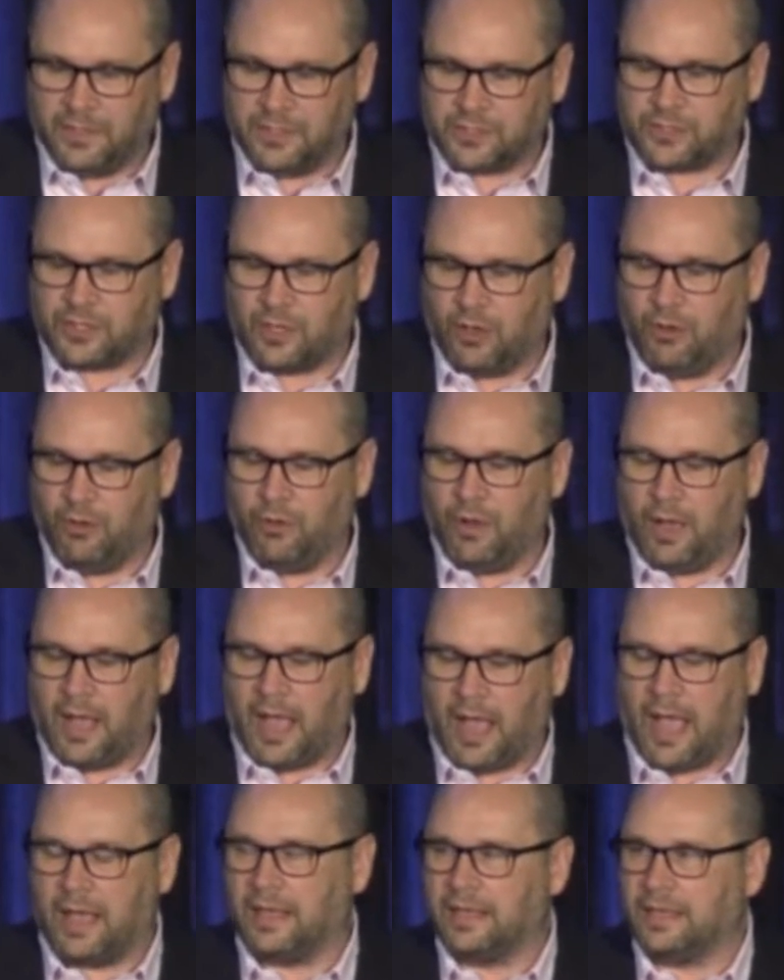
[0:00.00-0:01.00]

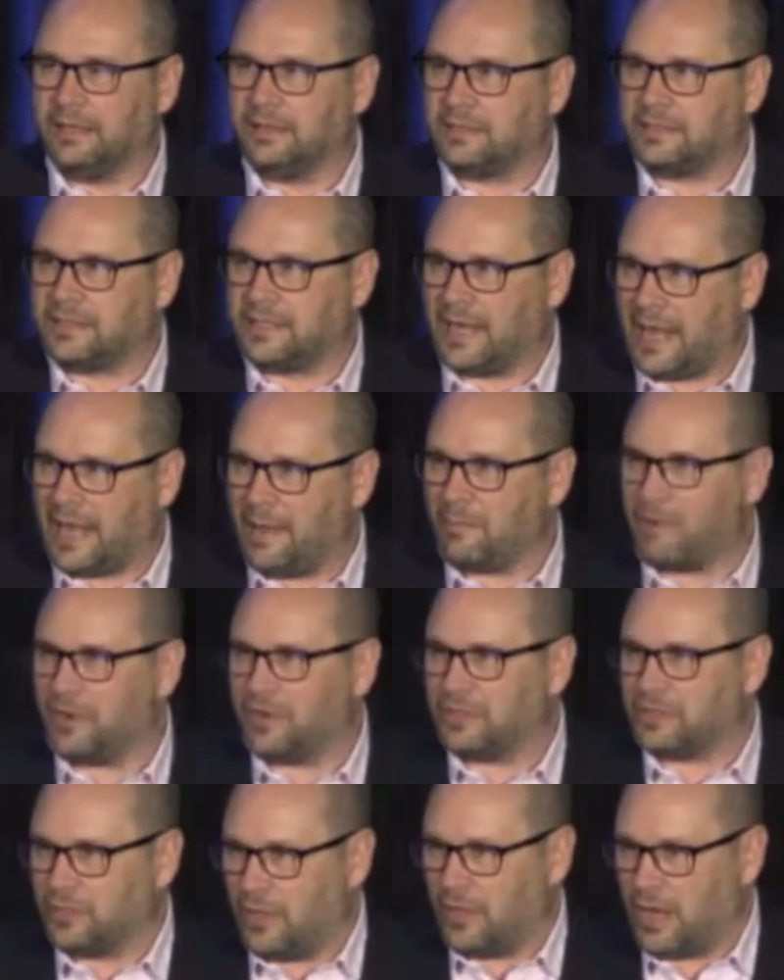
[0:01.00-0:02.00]
So today I'm
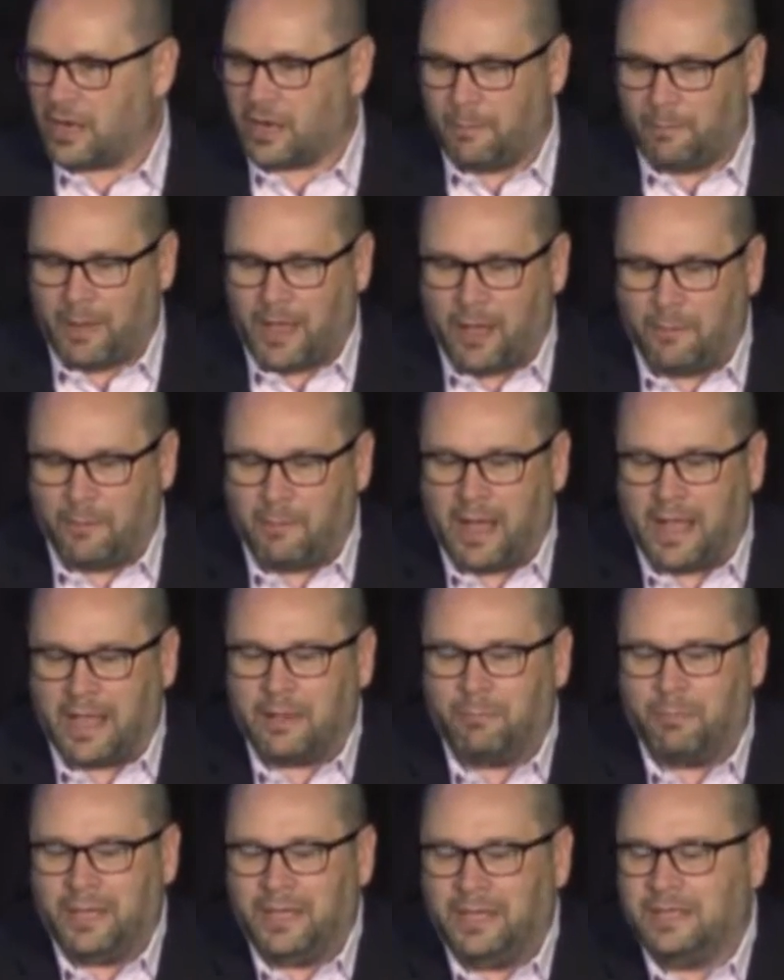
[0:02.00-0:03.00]
going to talk about my
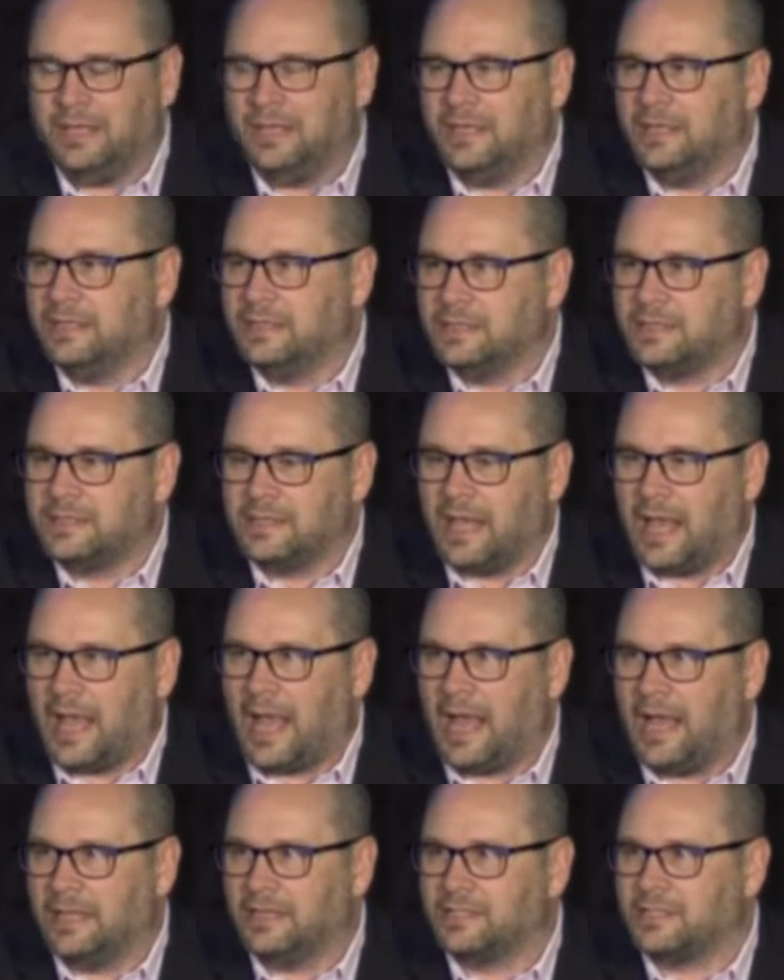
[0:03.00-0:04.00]
opinions
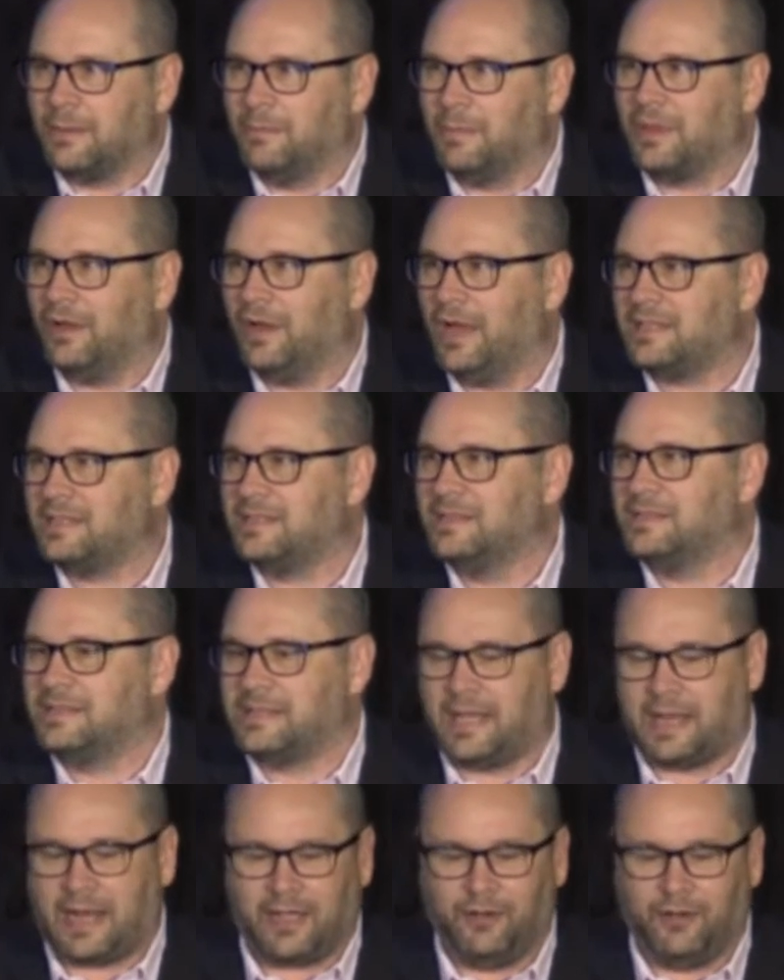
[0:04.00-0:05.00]
on some of the lessons
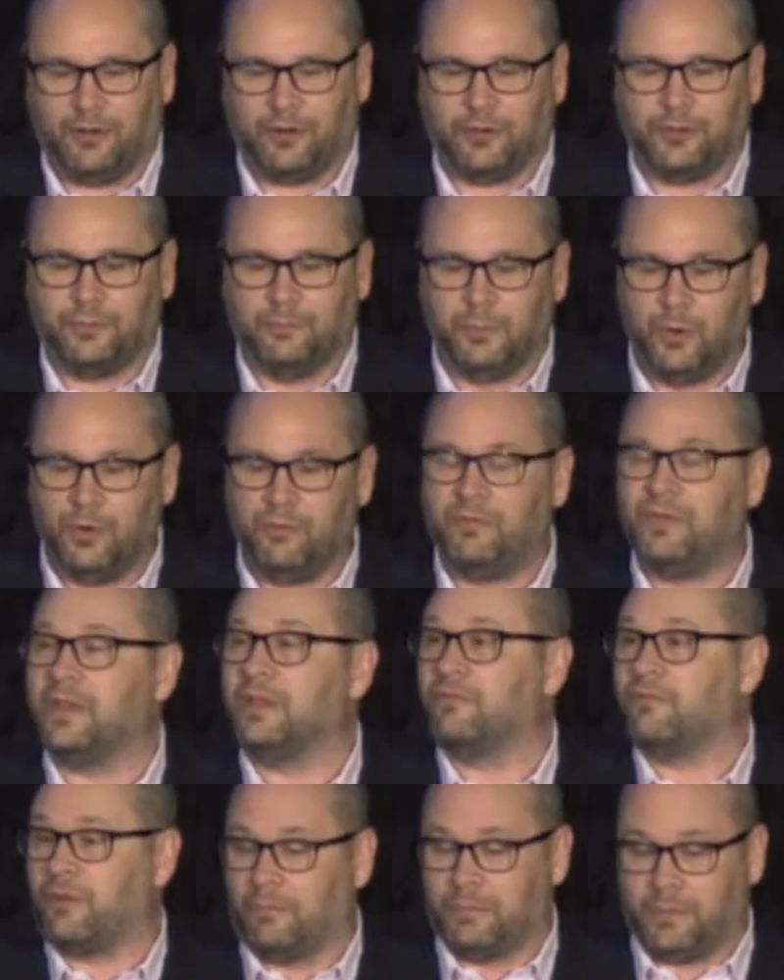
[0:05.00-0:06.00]
that I learned
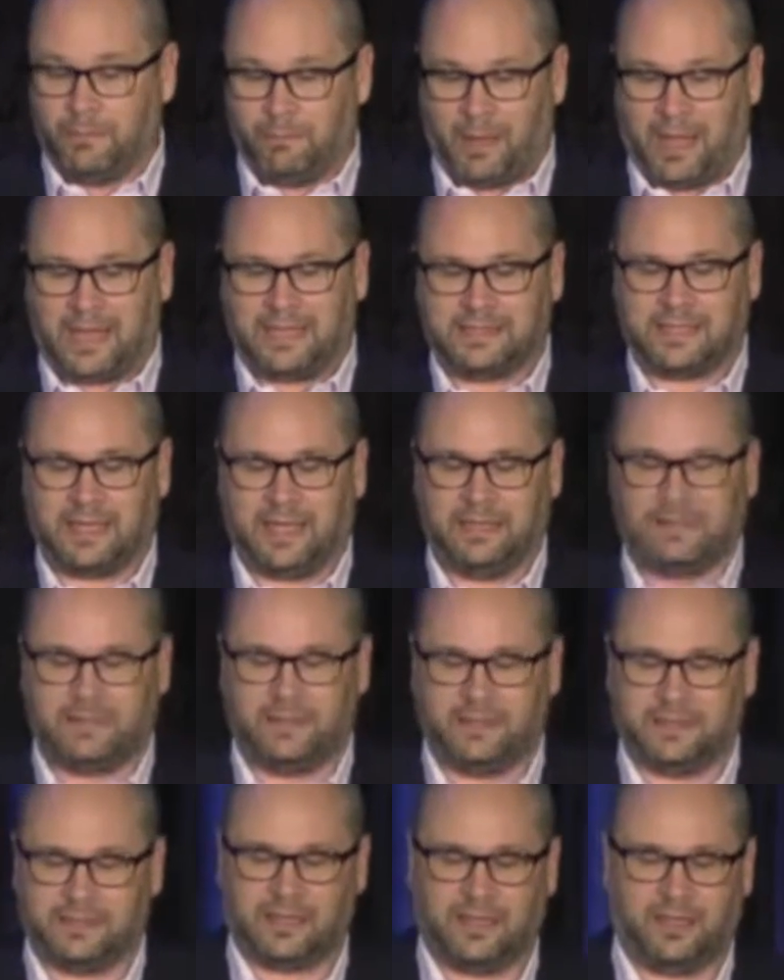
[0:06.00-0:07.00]
moving from the buy side
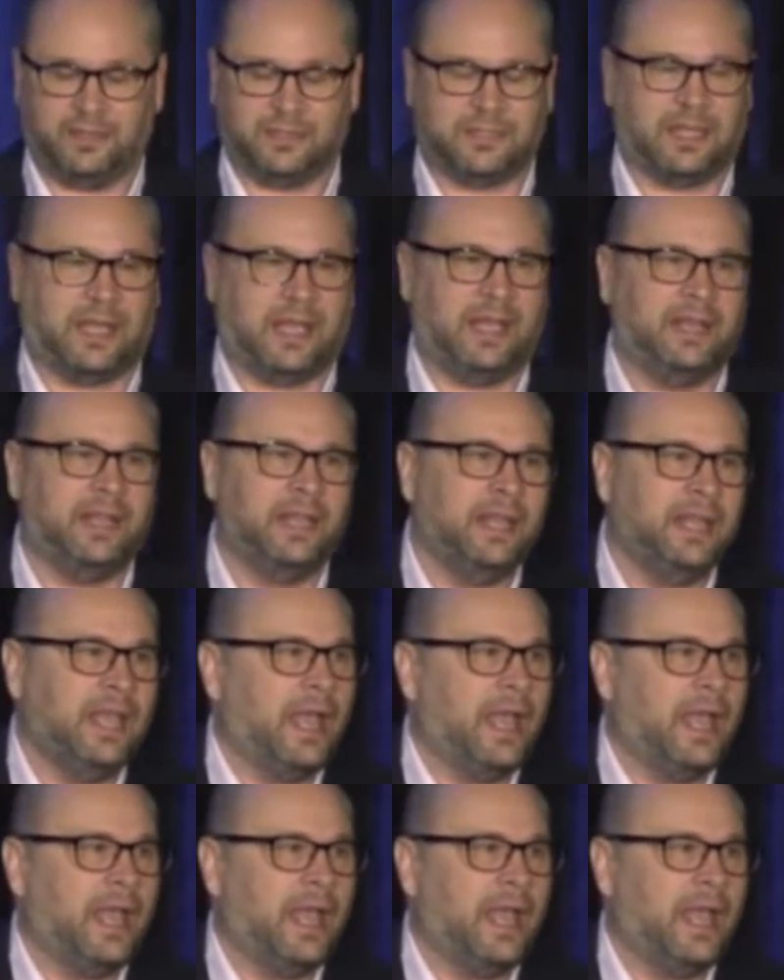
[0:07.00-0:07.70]
to the sell side.